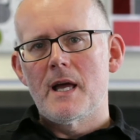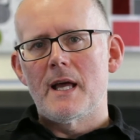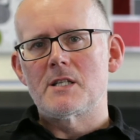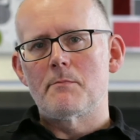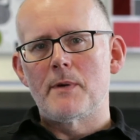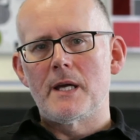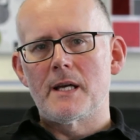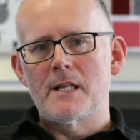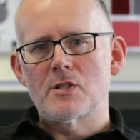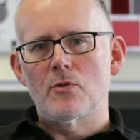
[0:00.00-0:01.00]
Is it being
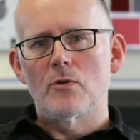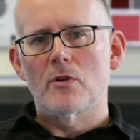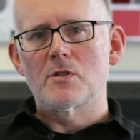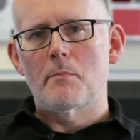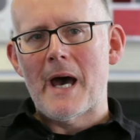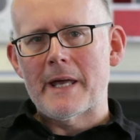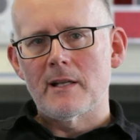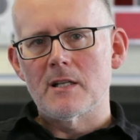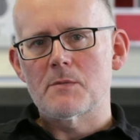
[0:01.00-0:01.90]
installed onto panels